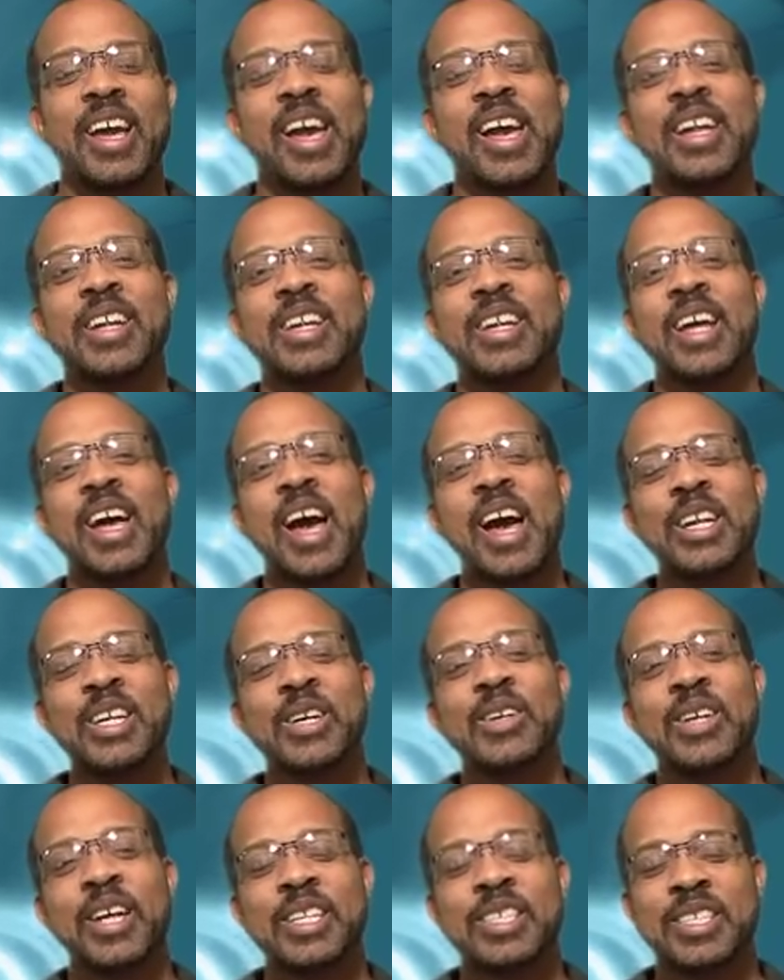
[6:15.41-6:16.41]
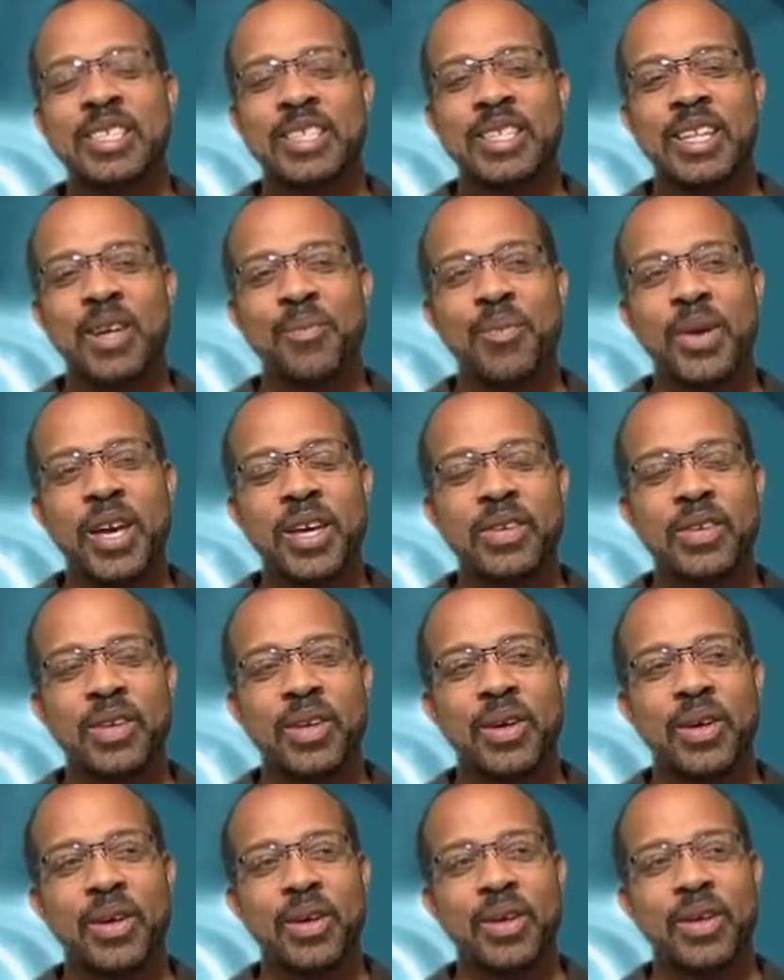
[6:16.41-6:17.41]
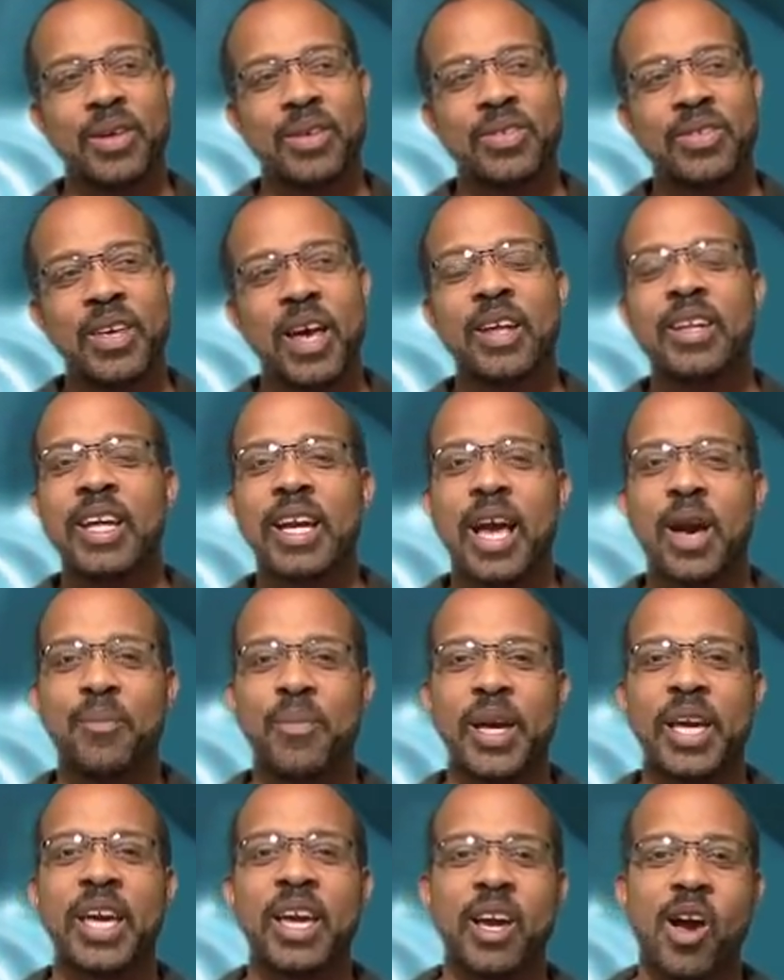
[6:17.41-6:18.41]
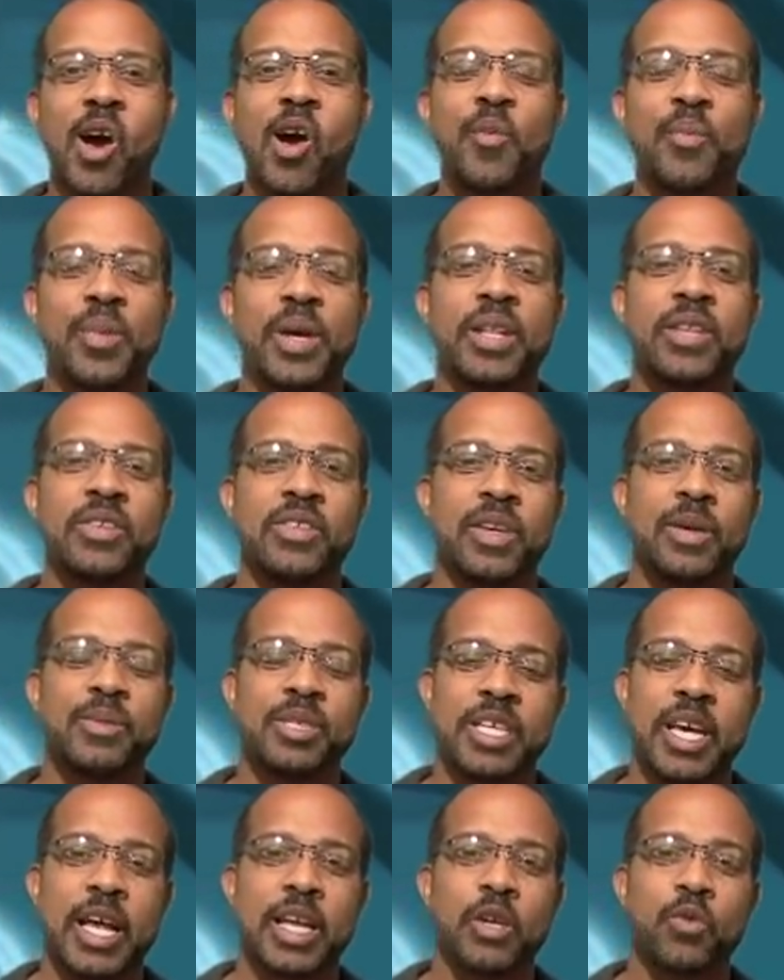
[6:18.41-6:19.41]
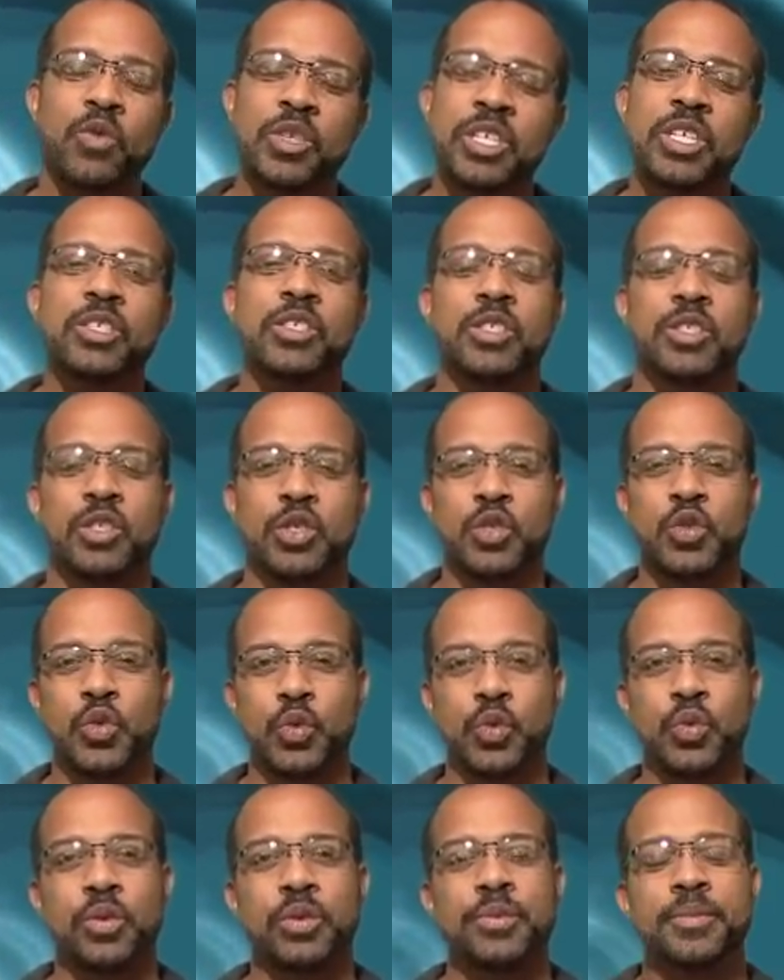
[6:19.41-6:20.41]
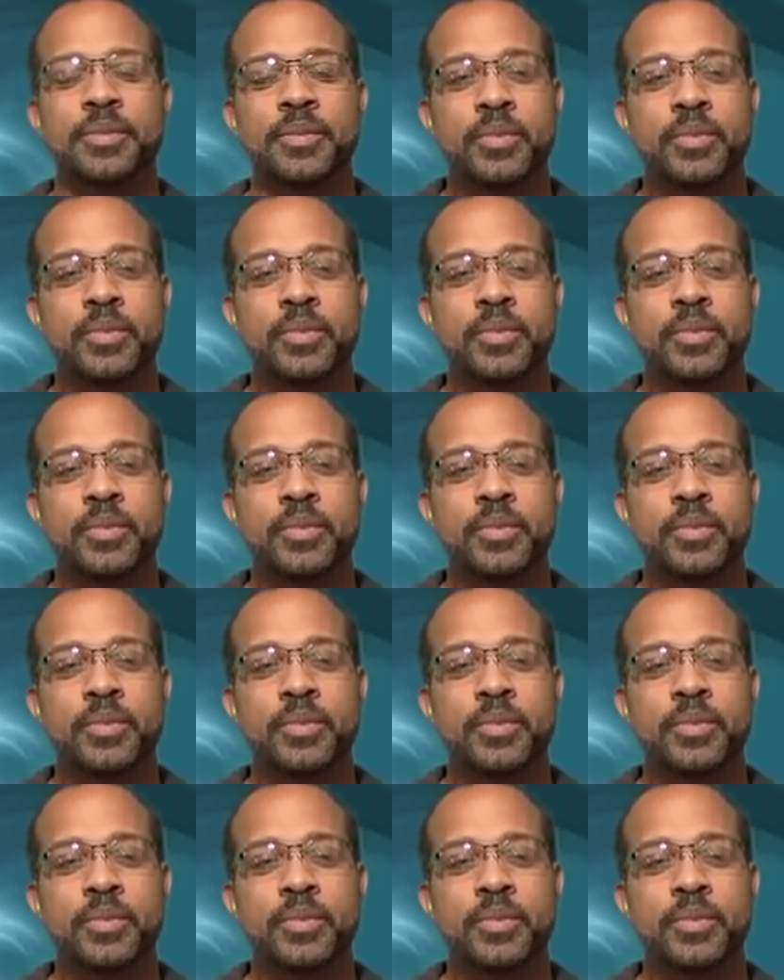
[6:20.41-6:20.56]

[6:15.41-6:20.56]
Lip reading: And I know that may sound like I'm making all men seem shallow, which isn't the truth.